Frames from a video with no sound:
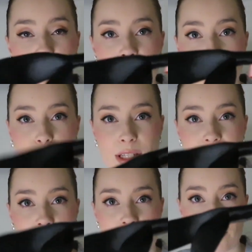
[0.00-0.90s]
here, so these
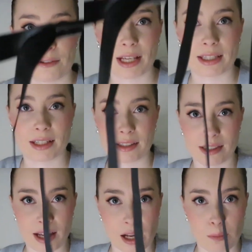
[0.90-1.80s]
are kind of satin
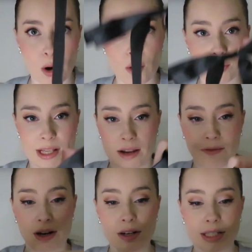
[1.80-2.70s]
style bows and
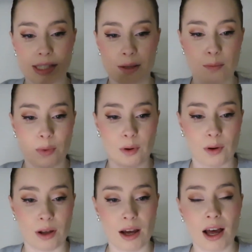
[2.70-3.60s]
very simple.